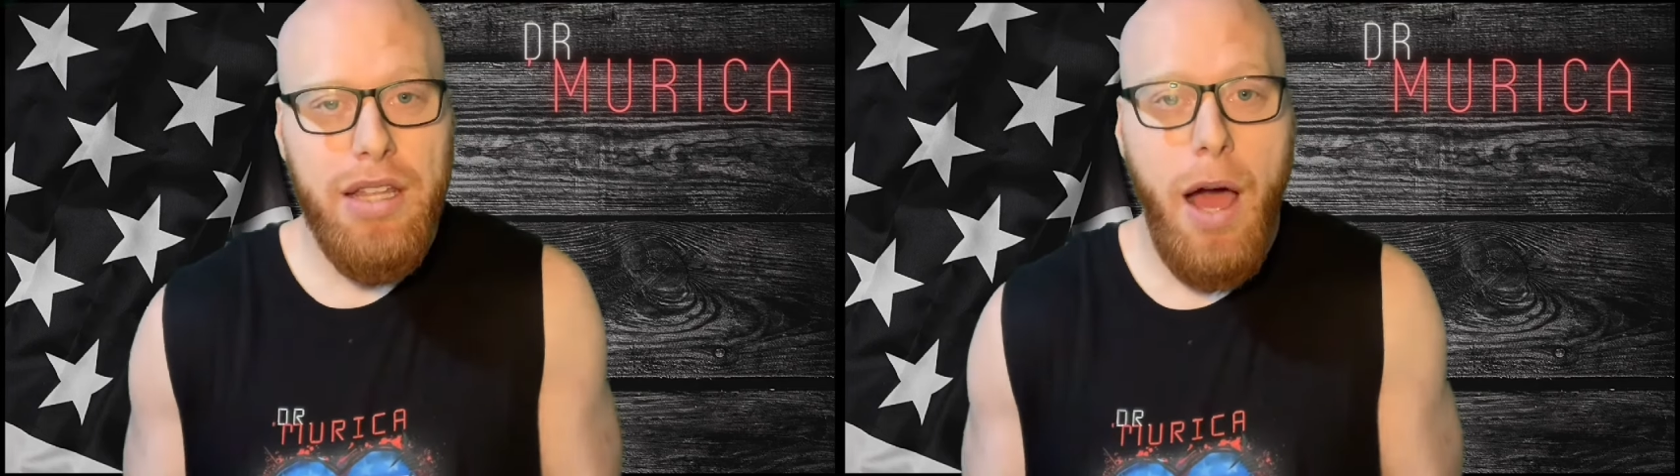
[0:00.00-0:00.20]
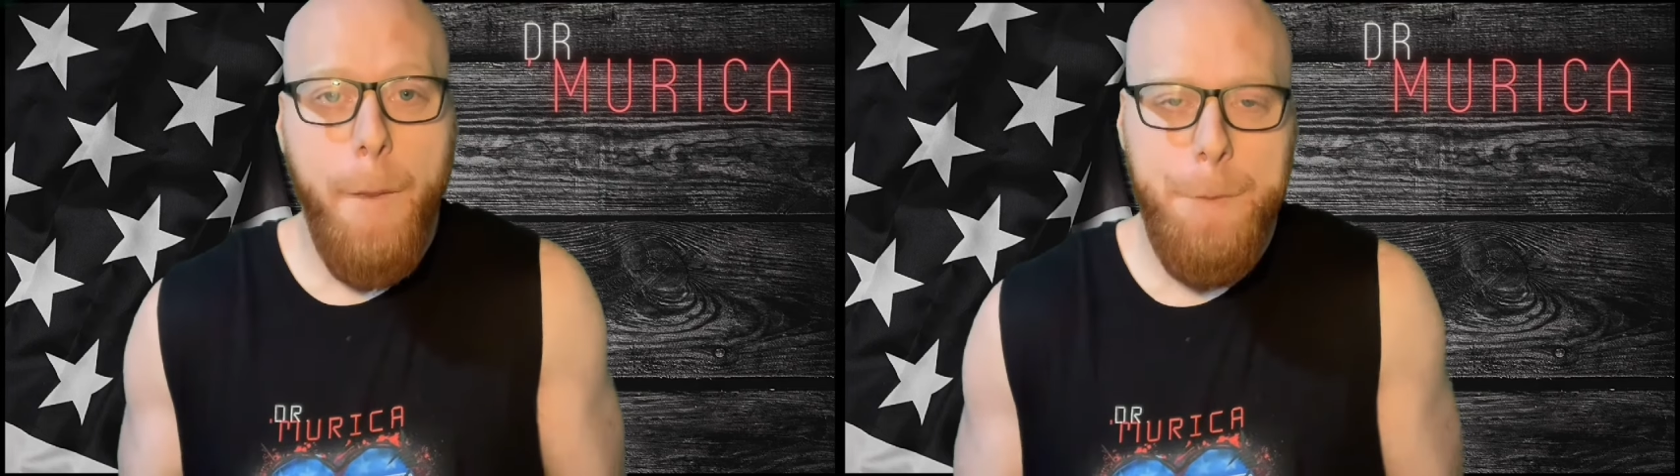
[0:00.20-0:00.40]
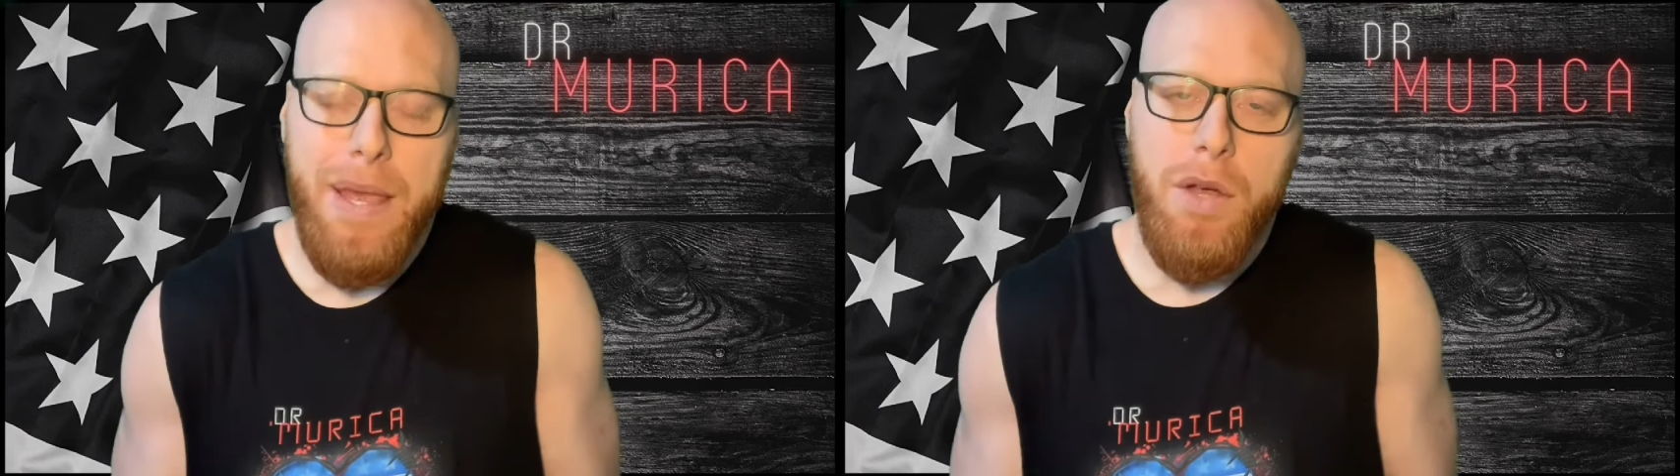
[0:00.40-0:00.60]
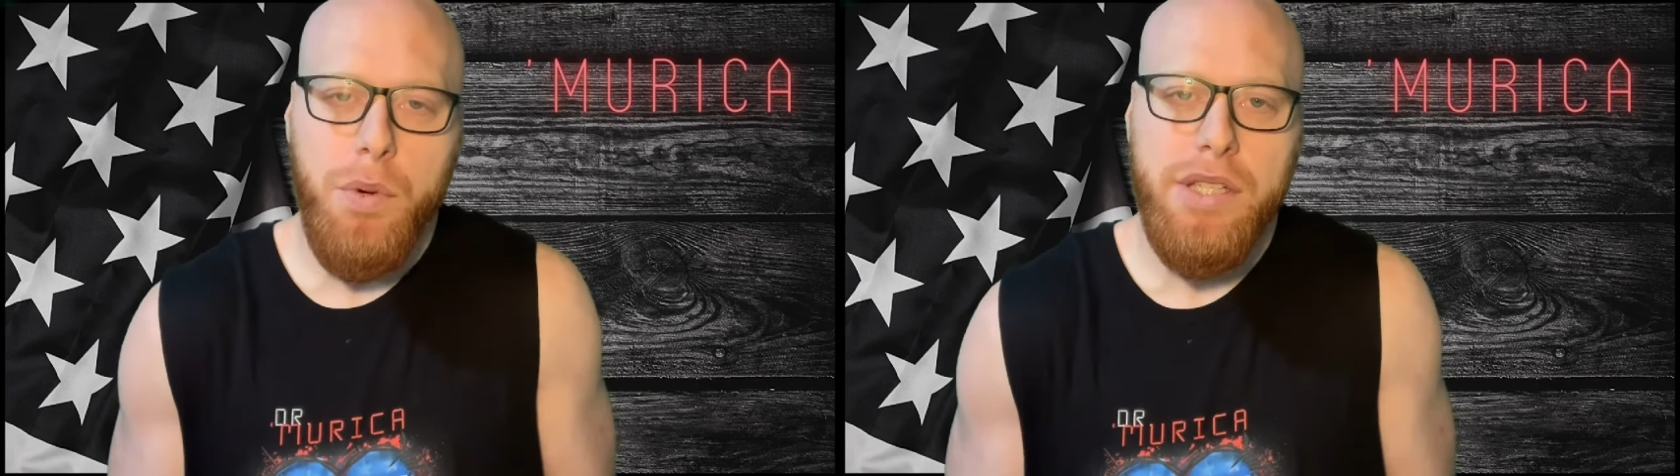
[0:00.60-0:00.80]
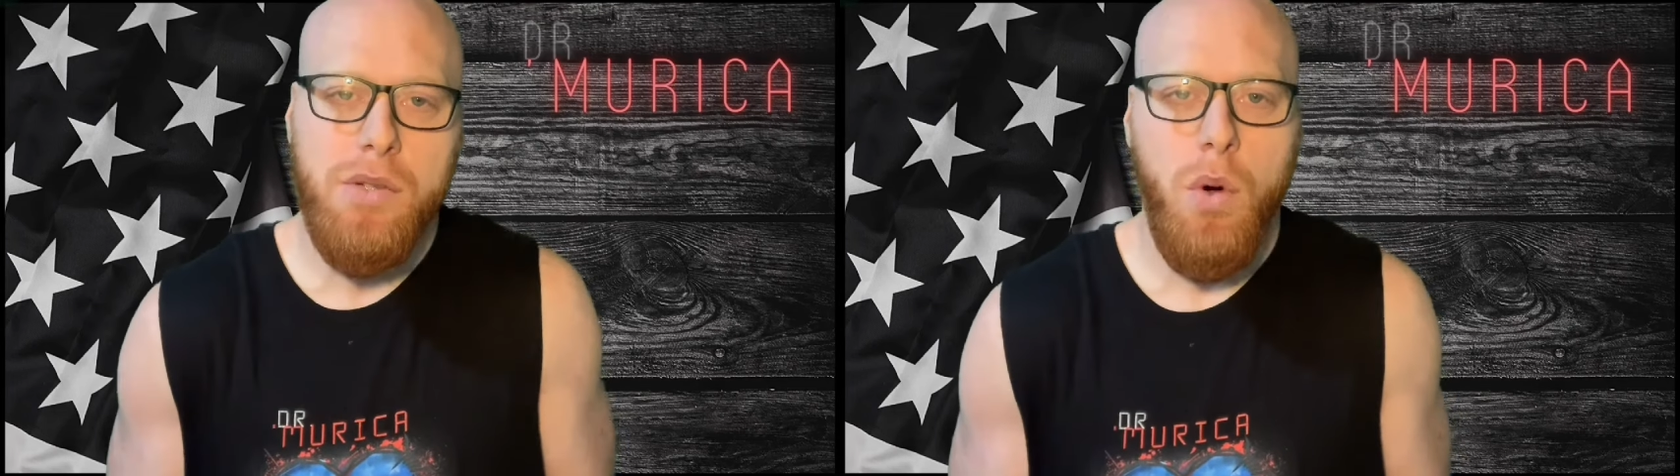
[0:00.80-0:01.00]
a big
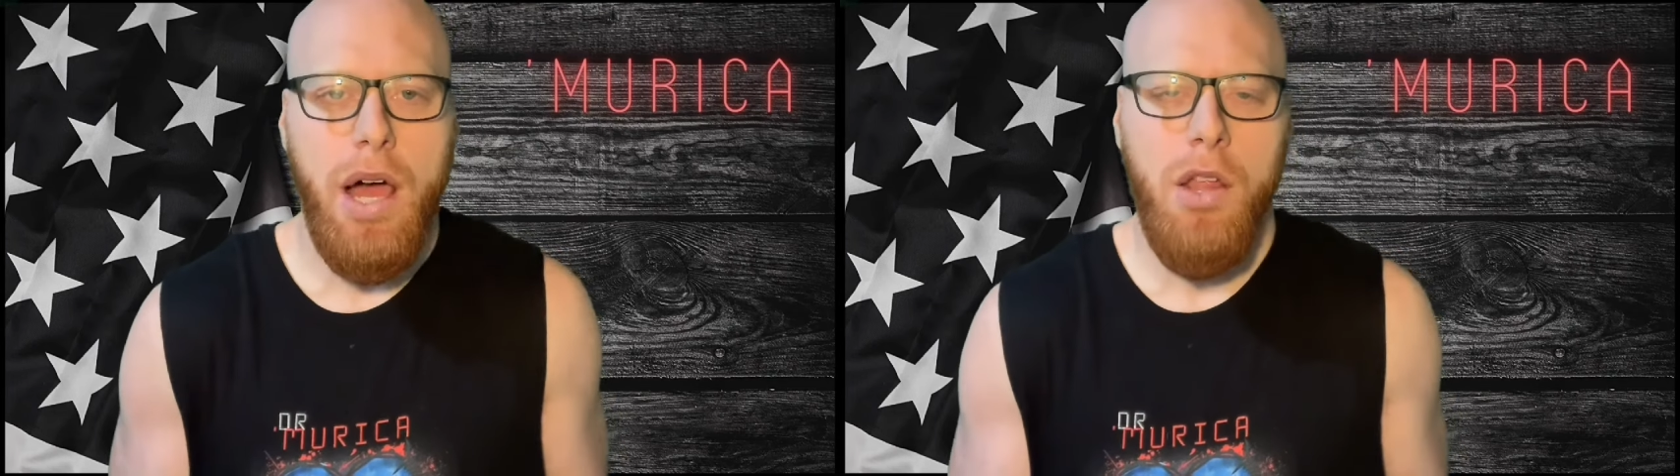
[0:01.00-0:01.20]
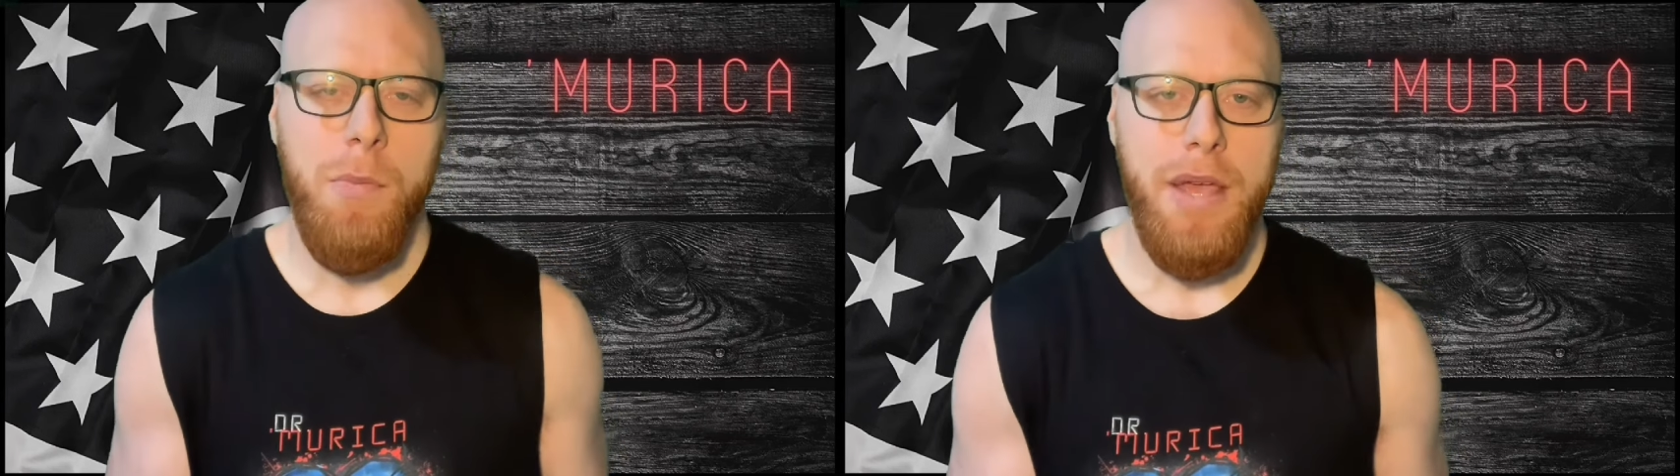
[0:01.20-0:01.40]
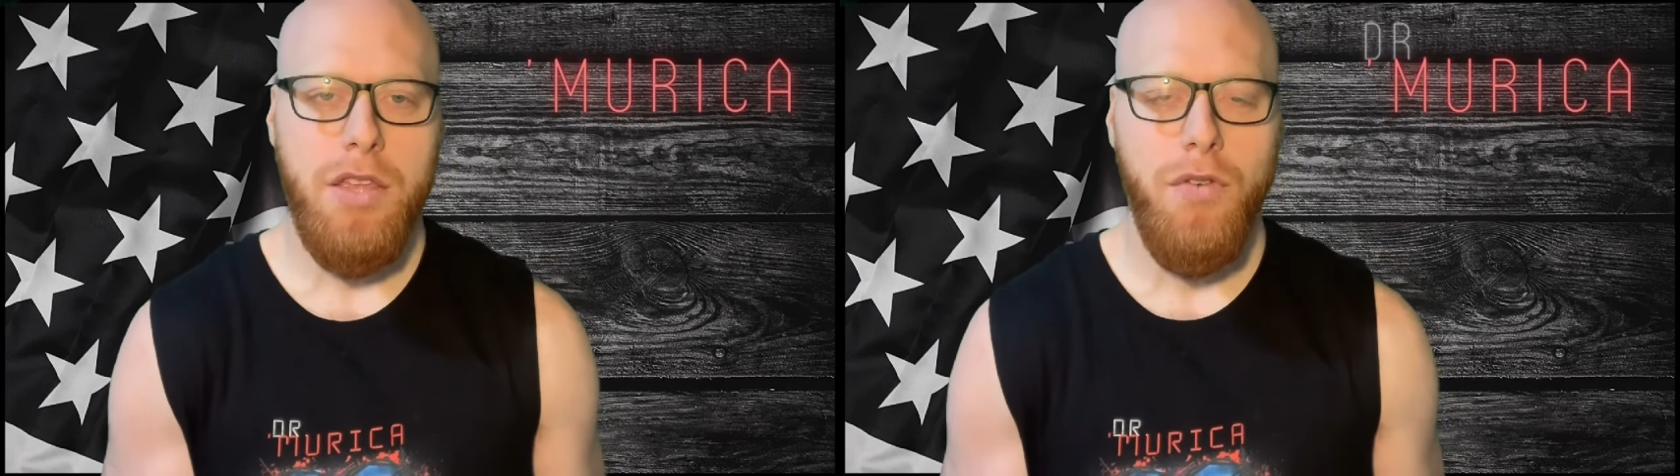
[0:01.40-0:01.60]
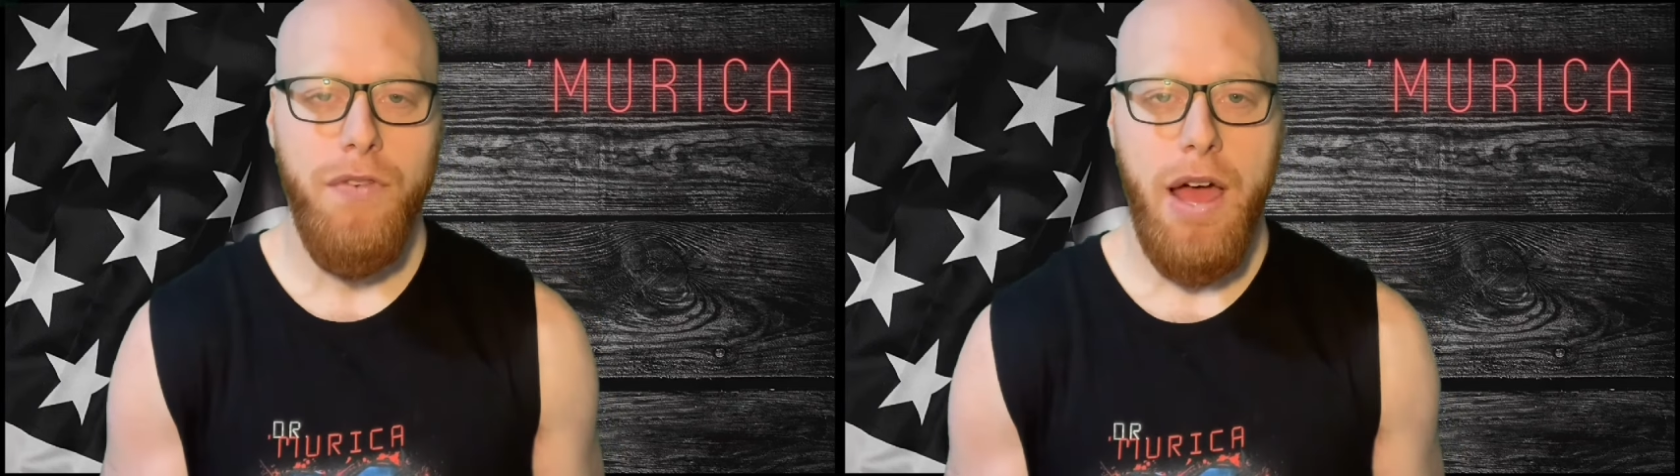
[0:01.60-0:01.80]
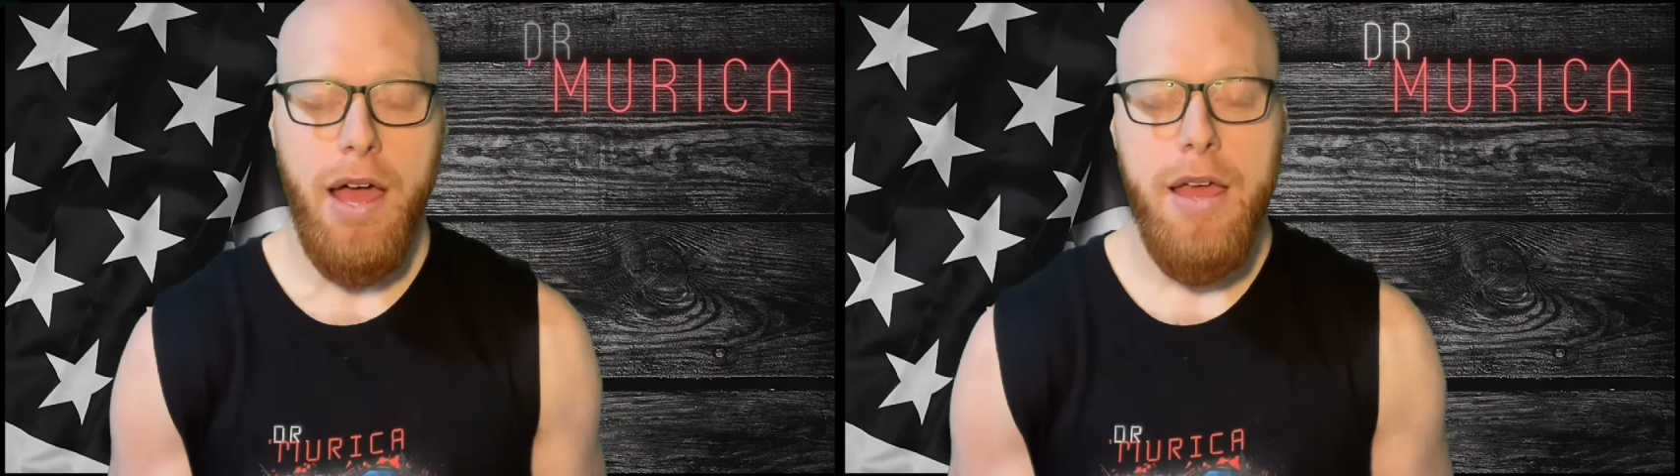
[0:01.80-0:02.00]
reason why it'll make you
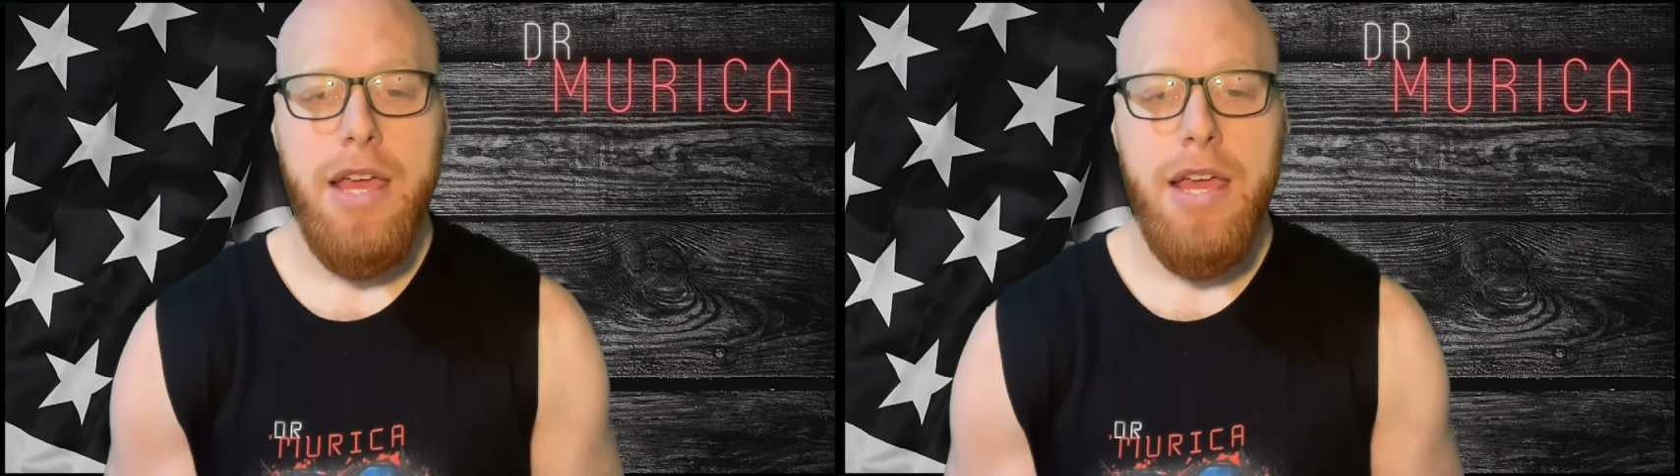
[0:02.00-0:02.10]
fat